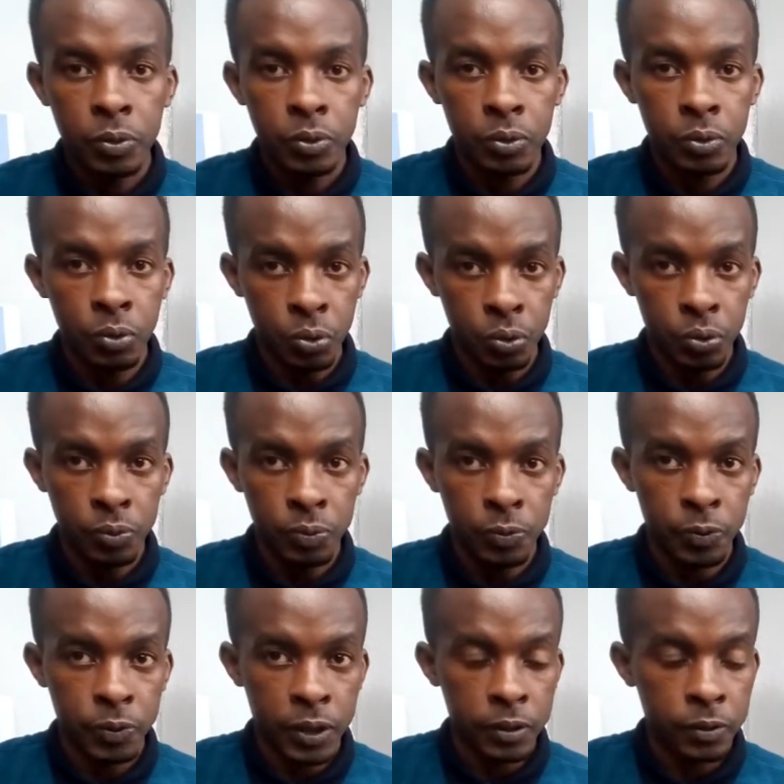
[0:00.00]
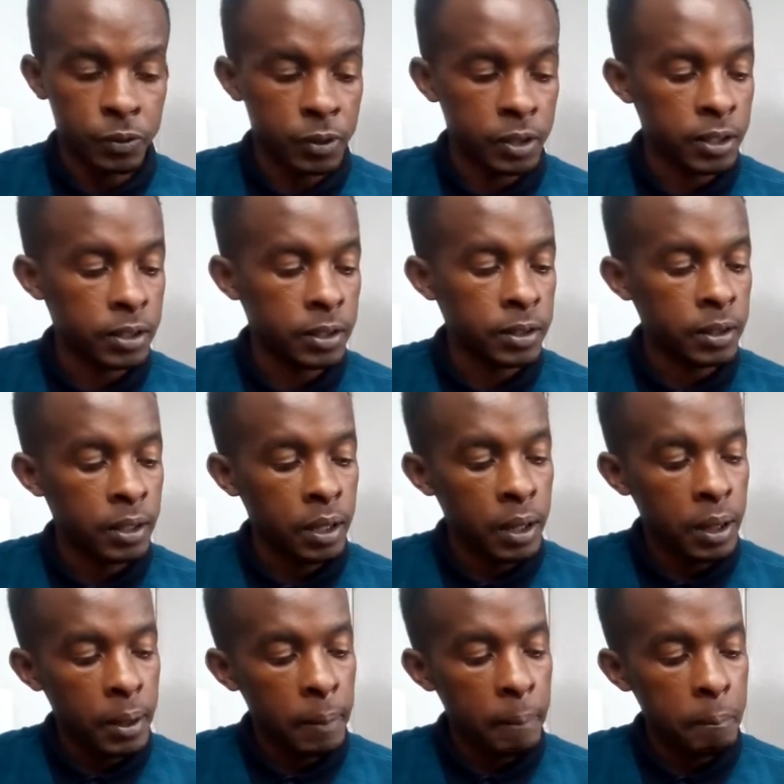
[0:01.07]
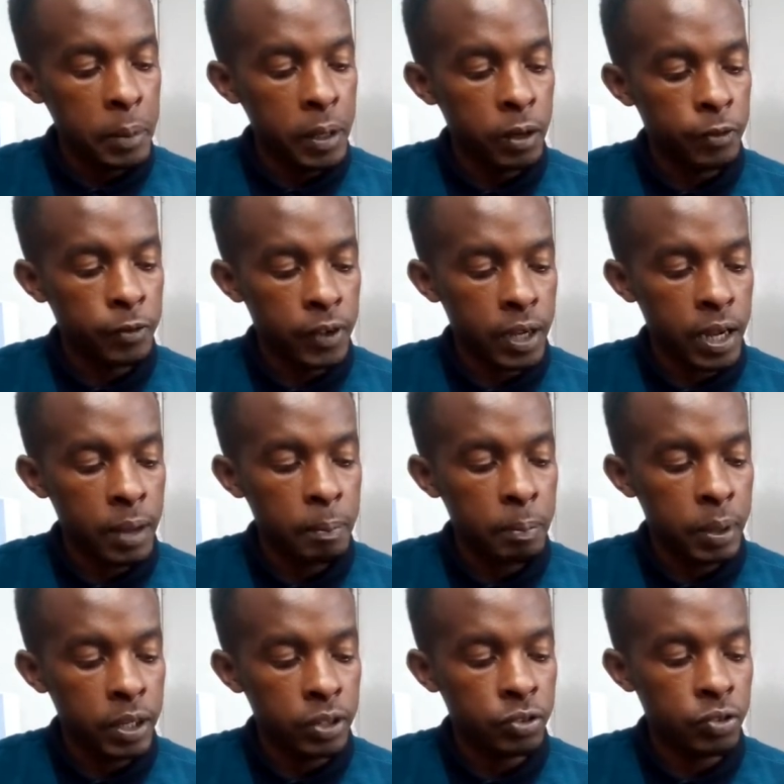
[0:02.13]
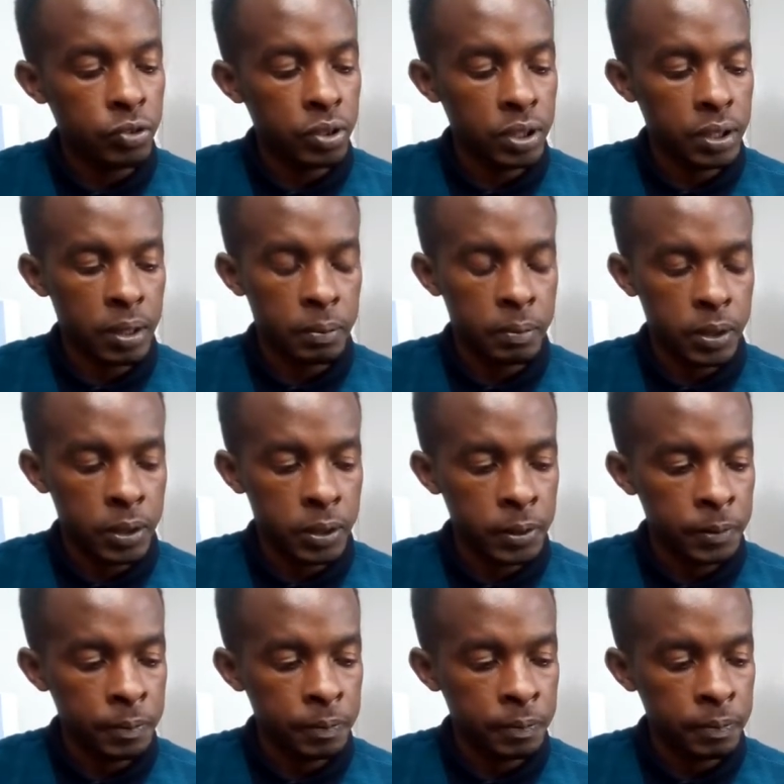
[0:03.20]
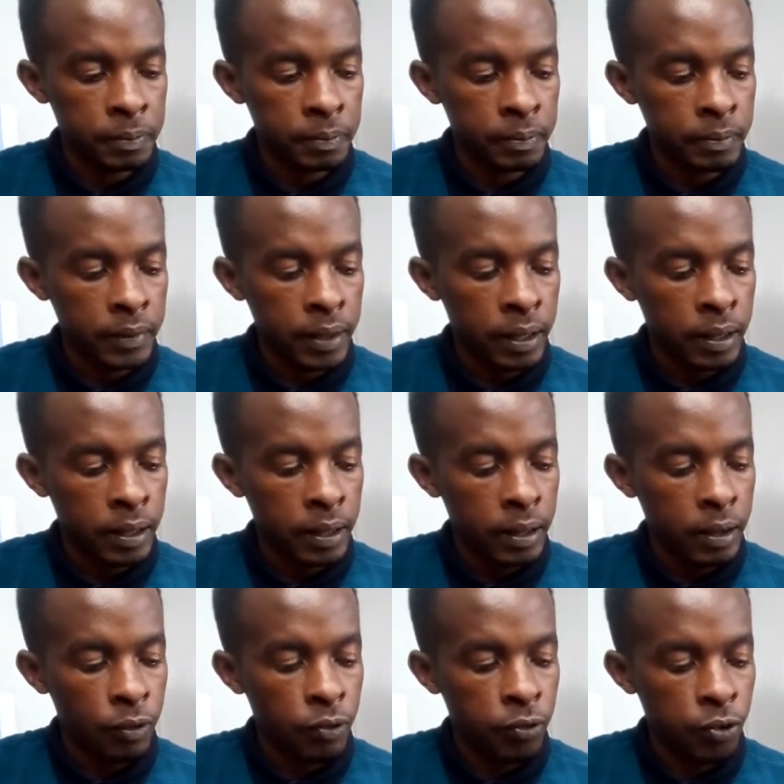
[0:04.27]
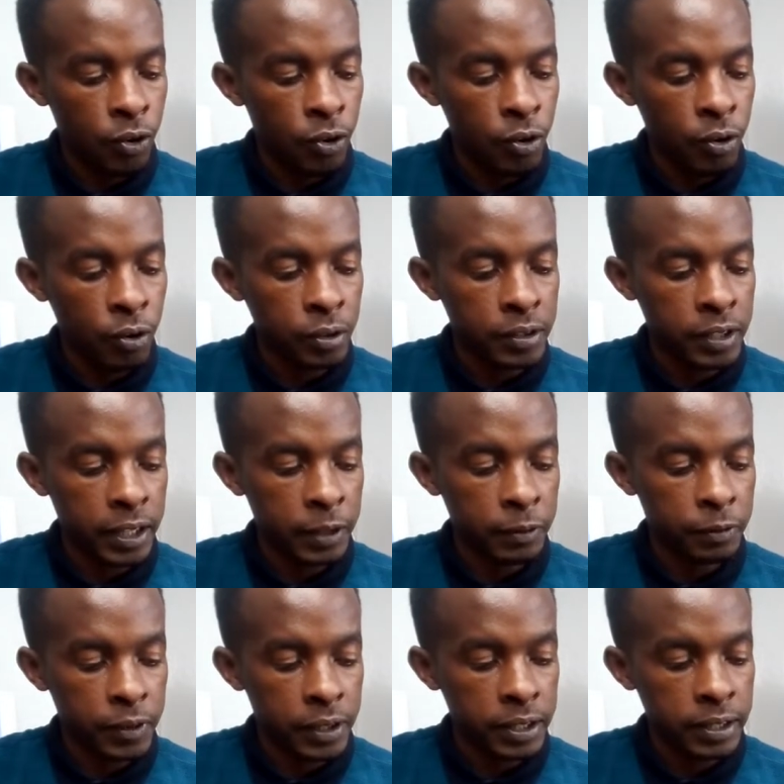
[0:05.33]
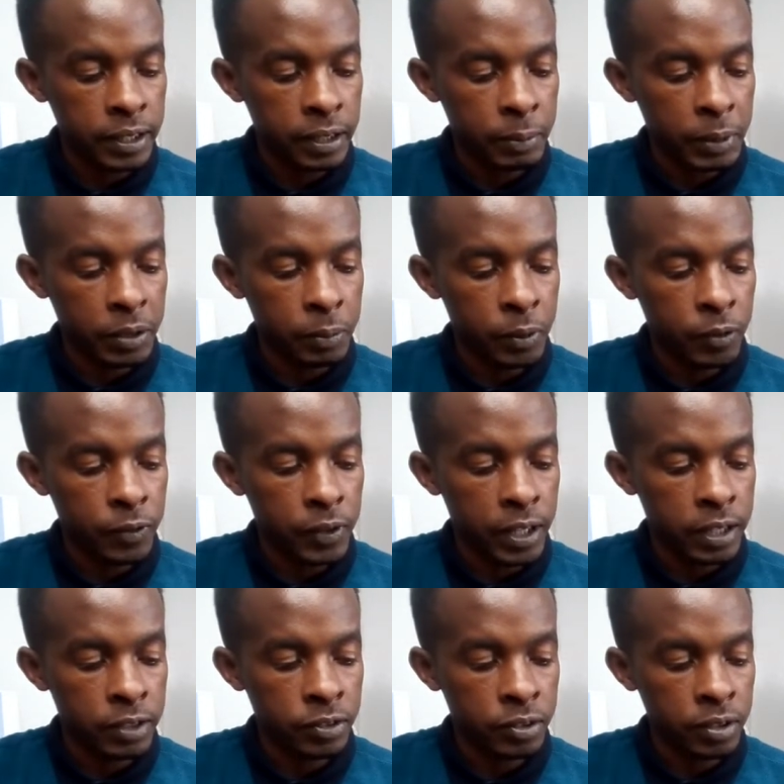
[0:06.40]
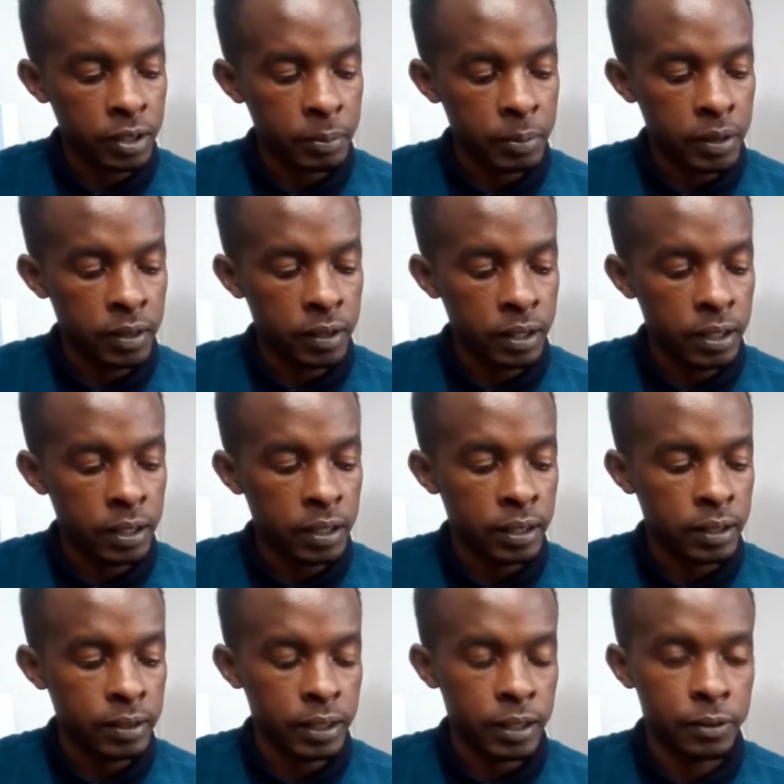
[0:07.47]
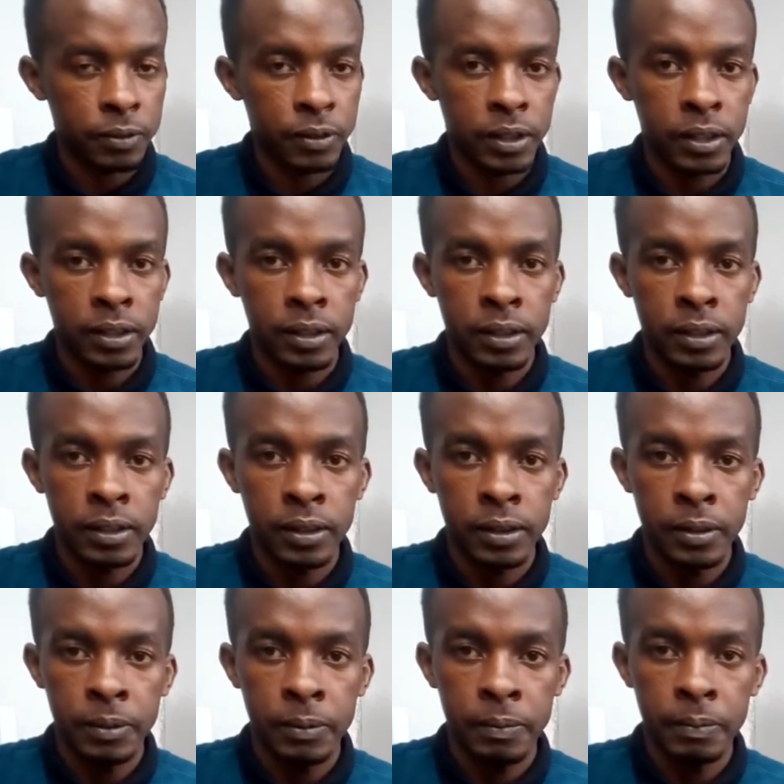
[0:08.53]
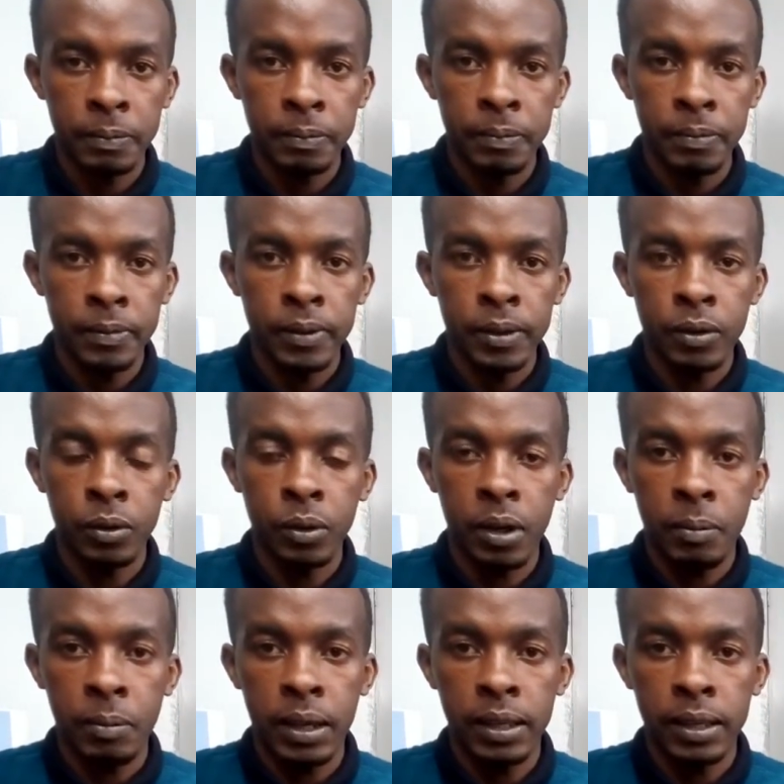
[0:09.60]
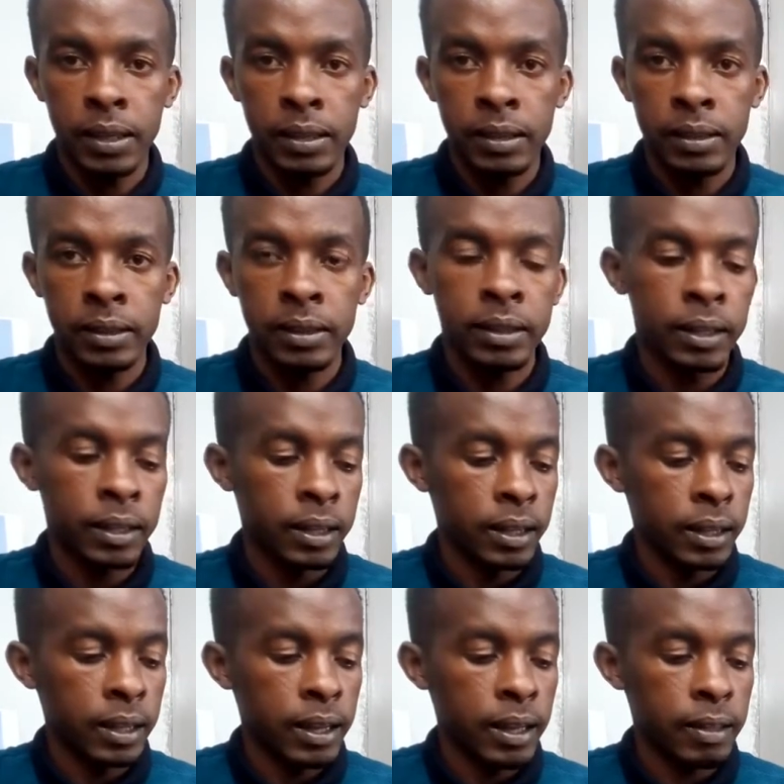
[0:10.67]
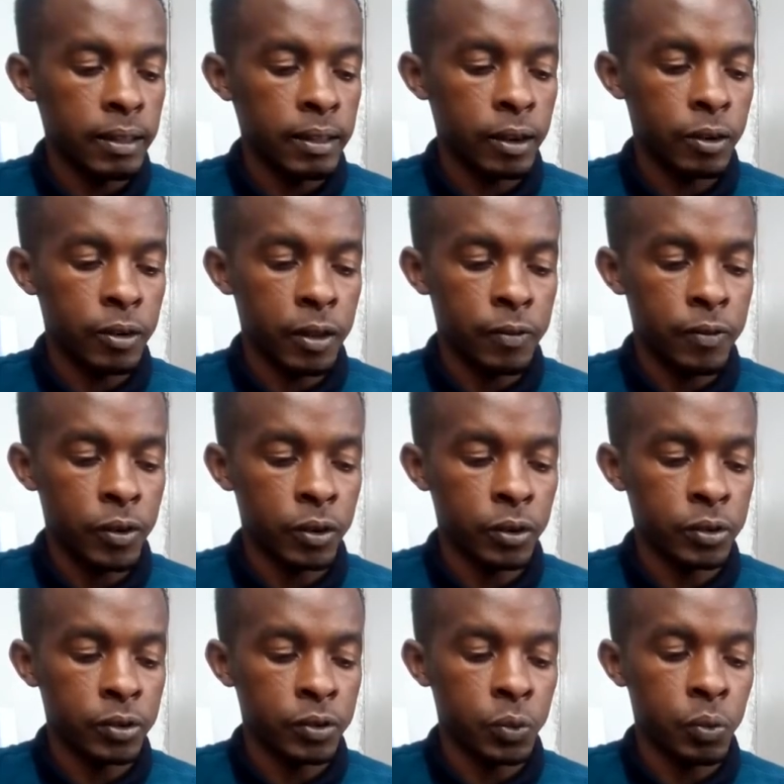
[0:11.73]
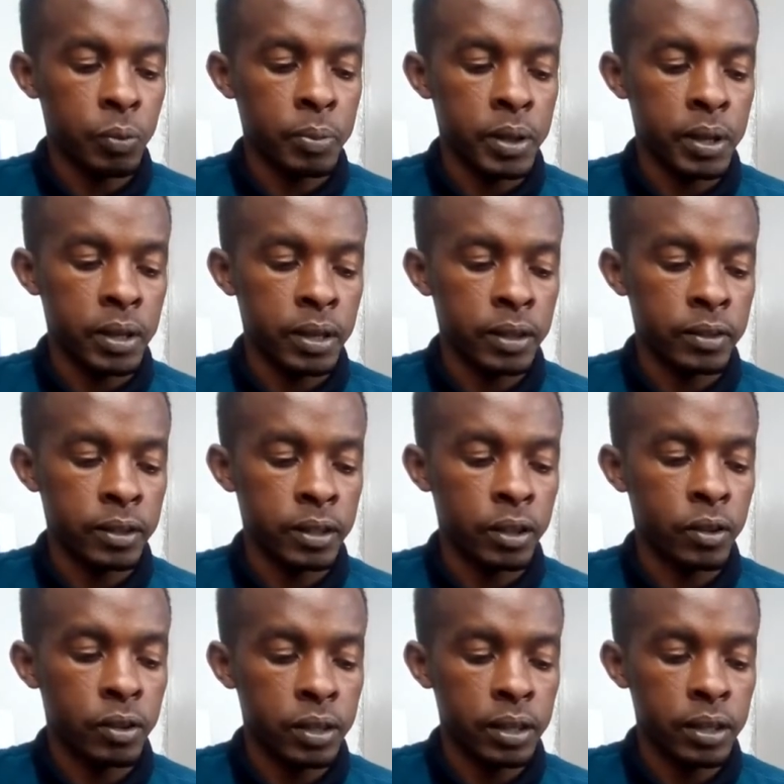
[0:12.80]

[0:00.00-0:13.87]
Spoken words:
2 first fret, middle finger playing string number 4 second fret, and my small finger string number 3 second fret. So A minor. And then the chord that follows will be a C chord.